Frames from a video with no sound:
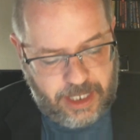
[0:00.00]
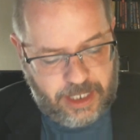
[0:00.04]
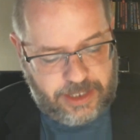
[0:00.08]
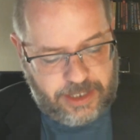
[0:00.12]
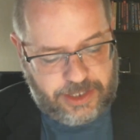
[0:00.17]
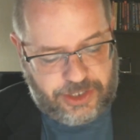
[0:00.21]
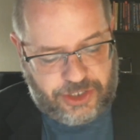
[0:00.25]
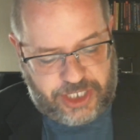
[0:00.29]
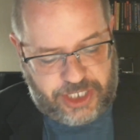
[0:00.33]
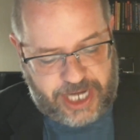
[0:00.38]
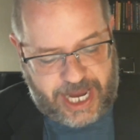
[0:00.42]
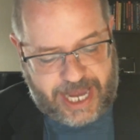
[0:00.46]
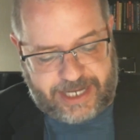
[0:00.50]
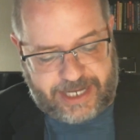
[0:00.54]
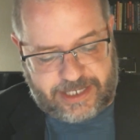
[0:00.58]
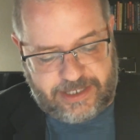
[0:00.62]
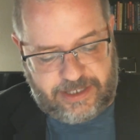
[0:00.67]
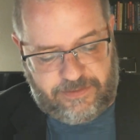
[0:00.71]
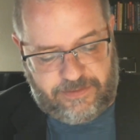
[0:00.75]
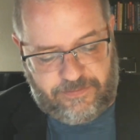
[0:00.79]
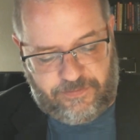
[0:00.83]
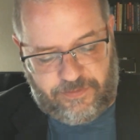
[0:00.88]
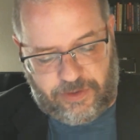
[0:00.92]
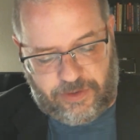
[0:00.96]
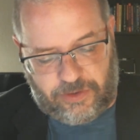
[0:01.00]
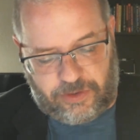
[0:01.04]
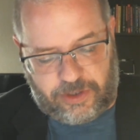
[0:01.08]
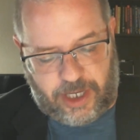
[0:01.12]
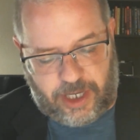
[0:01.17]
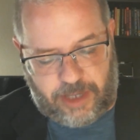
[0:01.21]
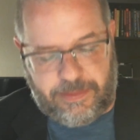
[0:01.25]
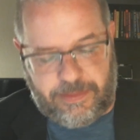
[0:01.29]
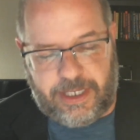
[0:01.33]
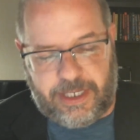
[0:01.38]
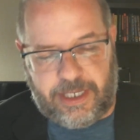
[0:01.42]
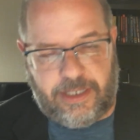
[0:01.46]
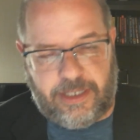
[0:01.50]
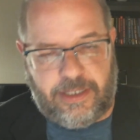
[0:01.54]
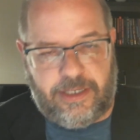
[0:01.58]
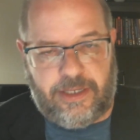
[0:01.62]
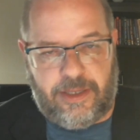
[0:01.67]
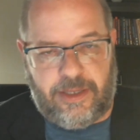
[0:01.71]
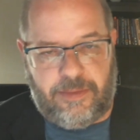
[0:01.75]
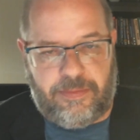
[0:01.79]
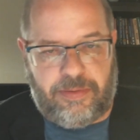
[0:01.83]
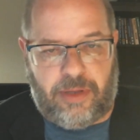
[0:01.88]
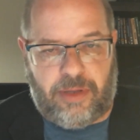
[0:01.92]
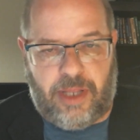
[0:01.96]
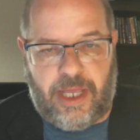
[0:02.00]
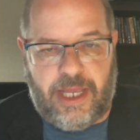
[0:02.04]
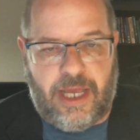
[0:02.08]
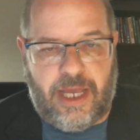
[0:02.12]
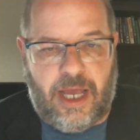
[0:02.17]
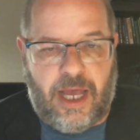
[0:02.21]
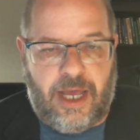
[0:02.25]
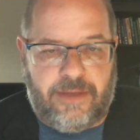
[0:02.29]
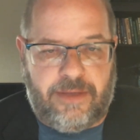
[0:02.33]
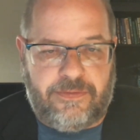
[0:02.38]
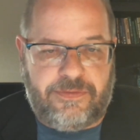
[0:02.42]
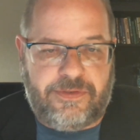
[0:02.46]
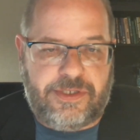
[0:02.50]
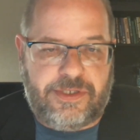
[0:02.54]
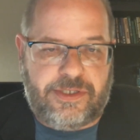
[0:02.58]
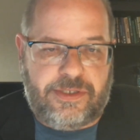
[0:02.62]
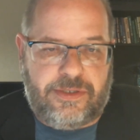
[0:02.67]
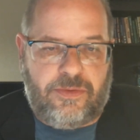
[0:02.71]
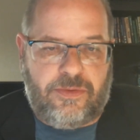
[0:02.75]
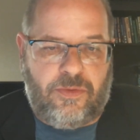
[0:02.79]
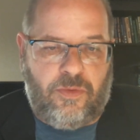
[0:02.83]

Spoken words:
Jacksonville coming into the playoffs